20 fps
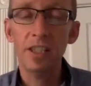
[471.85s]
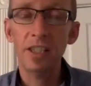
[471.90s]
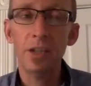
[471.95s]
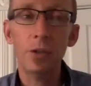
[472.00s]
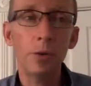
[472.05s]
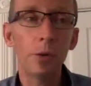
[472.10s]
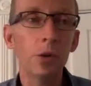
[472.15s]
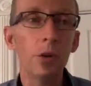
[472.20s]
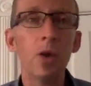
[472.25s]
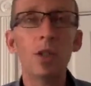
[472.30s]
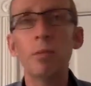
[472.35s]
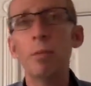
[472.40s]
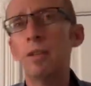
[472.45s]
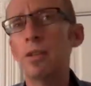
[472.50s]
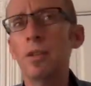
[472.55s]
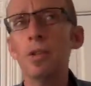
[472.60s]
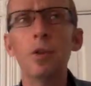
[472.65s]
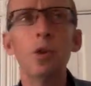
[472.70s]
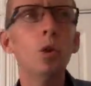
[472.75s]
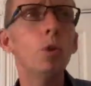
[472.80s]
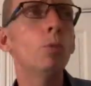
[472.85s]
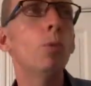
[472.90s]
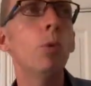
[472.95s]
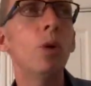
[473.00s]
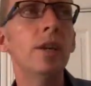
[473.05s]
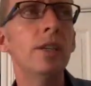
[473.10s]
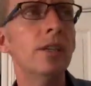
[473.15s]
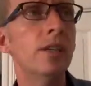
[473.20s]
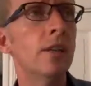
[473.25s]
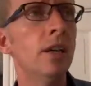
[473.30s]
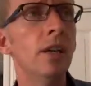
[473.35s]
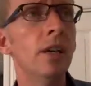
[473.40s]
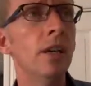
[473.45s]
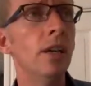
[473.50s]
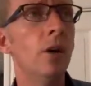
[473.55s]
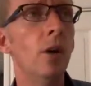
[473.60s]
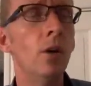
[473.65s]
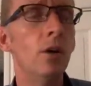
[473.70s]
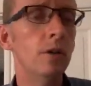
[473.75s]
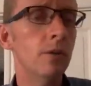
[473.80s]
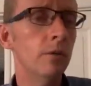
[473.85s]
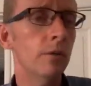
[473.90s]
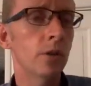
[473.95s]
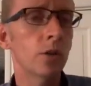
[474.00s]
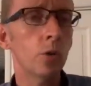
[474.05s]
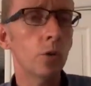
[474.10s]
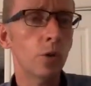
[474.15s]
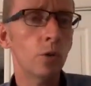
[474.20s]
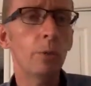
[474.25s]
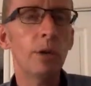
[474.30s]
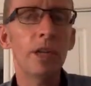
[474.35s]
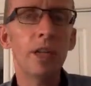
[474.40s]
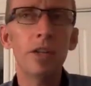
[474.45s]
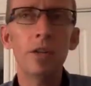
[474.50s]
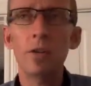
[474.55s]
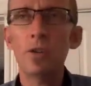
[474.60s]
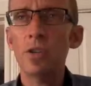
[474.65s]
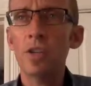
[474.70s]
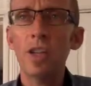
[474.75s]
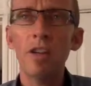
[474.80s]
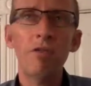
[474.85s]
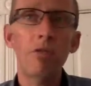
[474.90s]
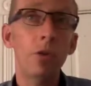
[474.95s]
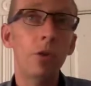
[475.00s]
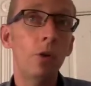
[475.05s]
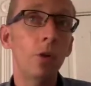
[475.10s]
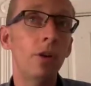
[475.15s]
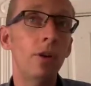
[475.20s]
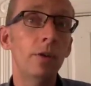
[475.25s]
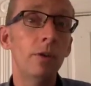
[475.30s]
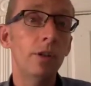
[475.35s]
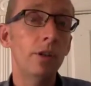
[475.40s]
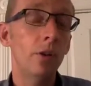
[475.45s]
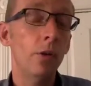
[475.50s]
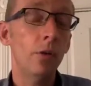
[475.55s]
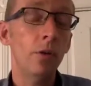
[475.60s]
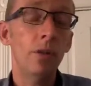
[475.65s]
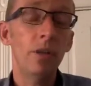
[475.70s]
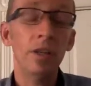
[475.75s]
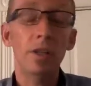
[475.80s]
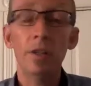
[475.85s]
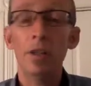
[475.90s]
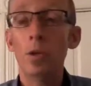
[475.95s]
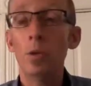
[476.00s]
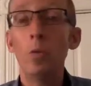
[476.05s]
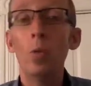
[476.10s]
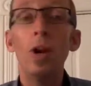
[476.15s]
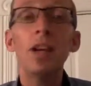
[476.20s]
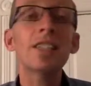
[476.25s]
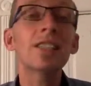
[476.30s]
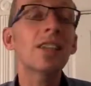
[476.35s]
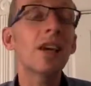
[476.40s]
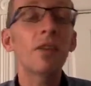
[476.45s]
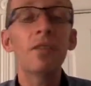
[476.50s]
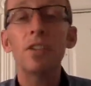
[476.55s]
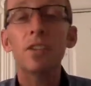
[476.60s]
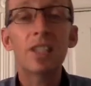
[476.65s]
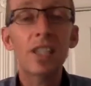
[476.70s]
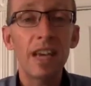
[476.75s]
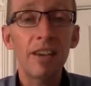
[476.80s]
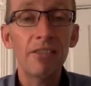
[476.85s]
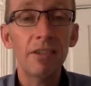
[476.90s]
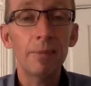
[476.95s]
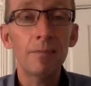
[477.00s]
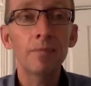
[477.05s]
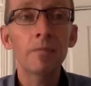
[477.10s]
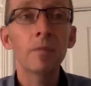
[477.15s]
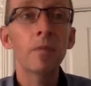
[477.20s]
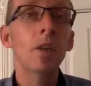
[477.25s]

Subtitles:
You talked about the 2 points on social media, and you said for the rest of the 7